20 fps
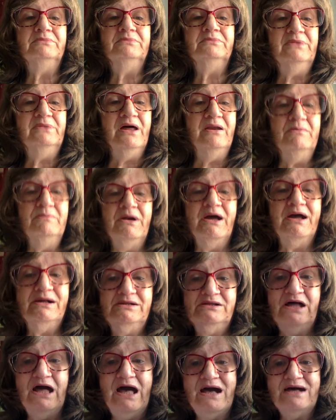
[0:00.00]
none of my
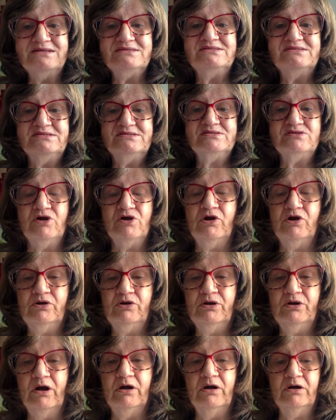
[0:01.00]
glasses
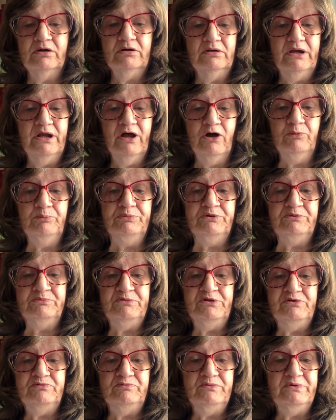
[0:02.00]
are are helping
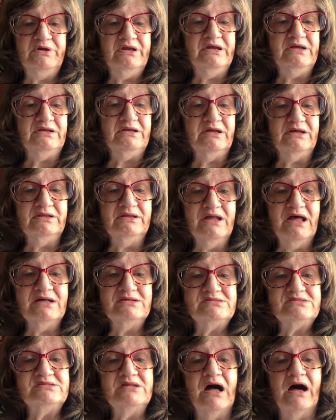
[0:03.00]
me read and
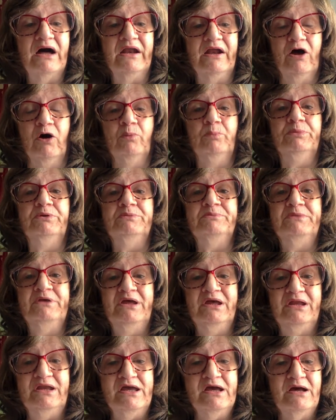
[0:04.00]
that's not helping
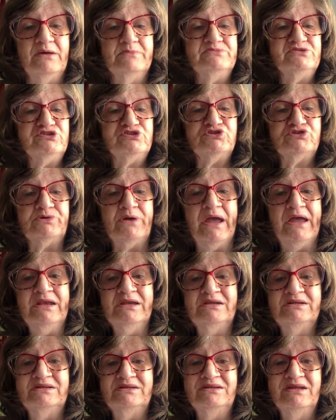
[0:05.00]
me any i'm
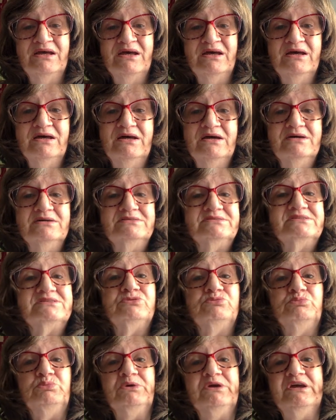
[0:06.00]
straining
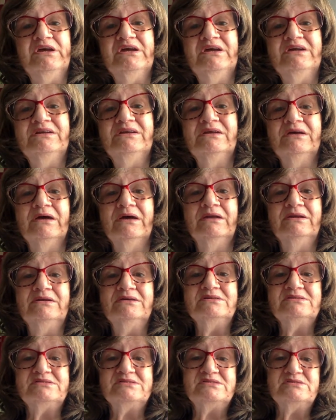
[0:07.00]
to read and
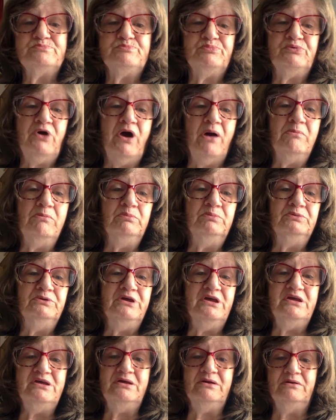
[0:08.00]
it's
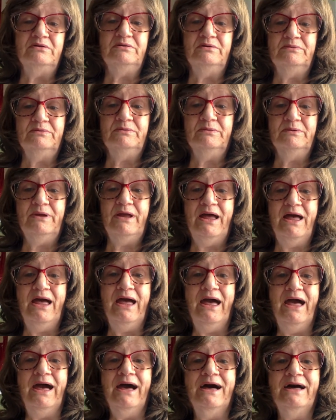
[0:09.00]
probably
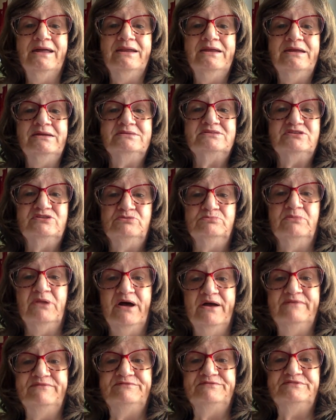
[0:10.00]
adding to my